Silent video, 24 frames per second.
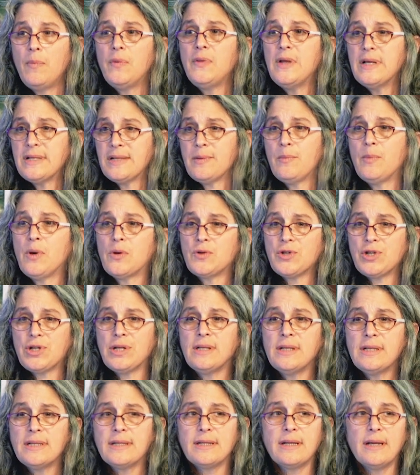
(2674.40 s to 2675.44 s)
these
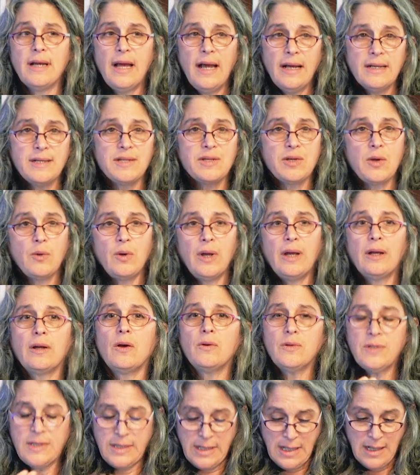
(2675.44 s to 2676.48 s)
emotions. So it
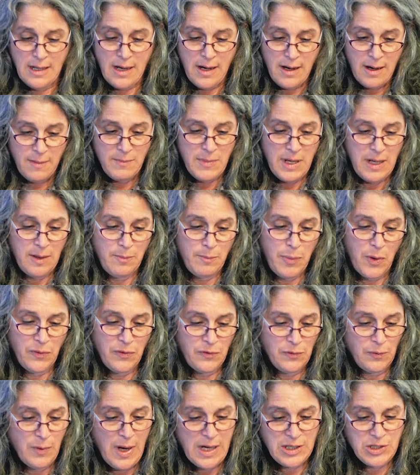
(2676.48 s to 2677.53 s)
goes in
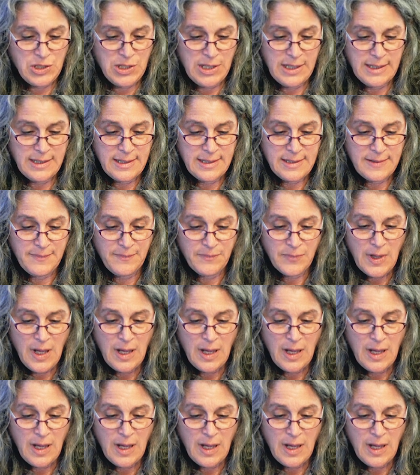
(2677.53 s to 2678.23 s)
both directions.